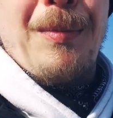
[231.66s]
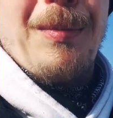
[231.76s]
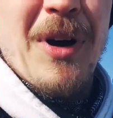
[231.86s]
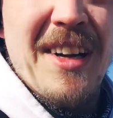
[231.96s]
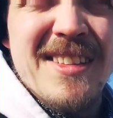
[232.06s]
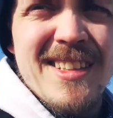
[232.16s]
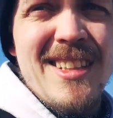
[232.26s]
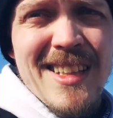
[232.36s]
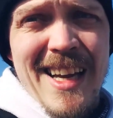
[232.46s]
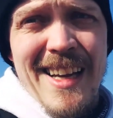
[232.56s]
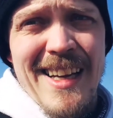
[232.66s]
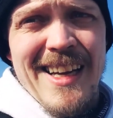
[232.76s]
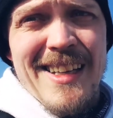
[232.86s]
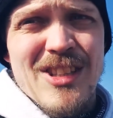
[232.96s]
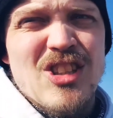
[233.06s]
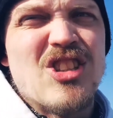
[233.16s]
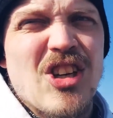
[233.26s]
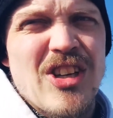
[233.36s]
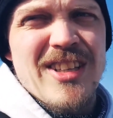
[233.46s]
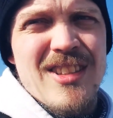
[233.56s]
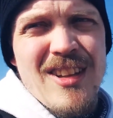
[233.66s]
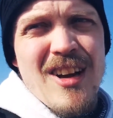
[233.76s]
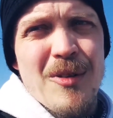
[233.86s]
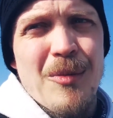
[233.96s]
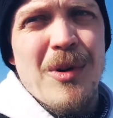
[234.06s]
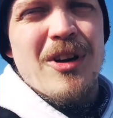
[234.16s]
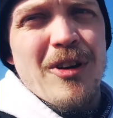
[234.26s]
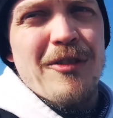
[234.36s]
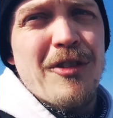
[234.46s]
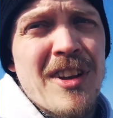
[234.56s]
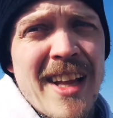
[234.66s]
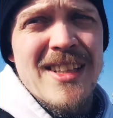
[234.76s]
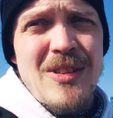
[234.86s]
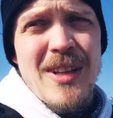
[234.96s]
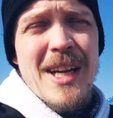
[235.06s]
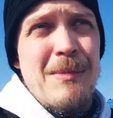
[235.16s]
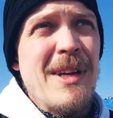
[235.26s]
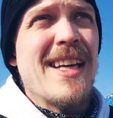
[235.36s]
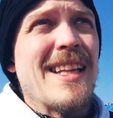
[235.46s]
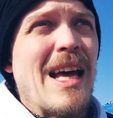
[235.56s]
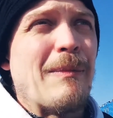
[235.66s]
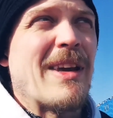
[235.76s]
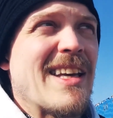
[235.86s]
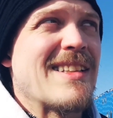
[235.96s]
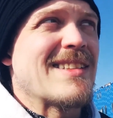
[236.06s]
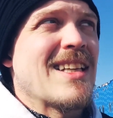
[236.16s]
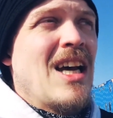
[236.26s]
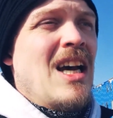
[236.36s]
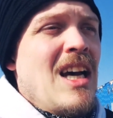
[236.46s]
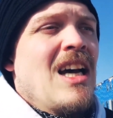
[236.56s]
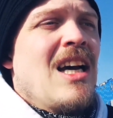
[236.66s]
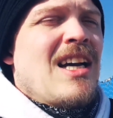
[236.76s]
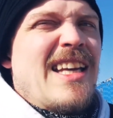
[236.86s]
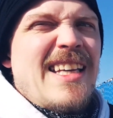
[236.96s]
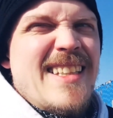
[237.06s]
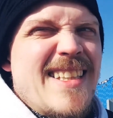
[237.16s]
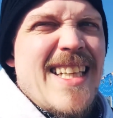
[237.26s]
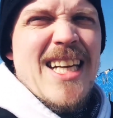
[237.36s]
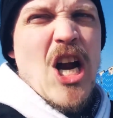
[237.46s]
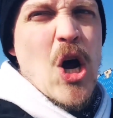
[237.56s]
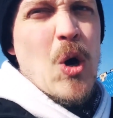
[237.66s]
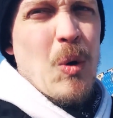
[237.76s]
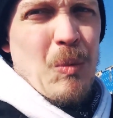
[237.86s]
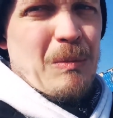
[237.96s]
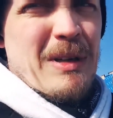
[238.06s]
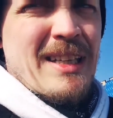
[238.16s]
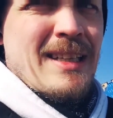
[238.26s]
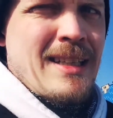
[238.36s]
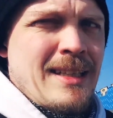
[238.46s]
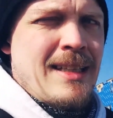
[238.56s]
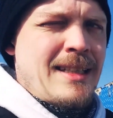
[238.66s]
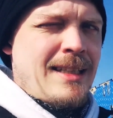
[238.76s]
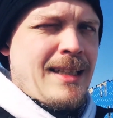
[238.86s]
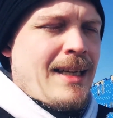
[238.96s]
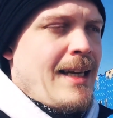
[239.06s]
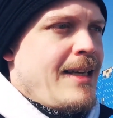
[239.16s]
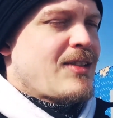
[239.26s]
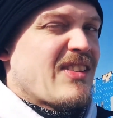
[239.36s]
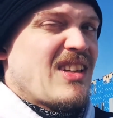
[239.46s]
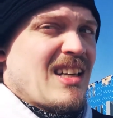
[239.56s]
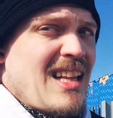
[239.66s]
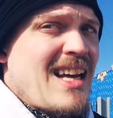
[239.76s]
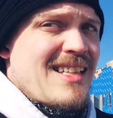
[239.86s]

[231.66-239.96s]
but until then, it's dirty slow. And when you're a freelancer like me, that means you sit at home. So I've done a lot of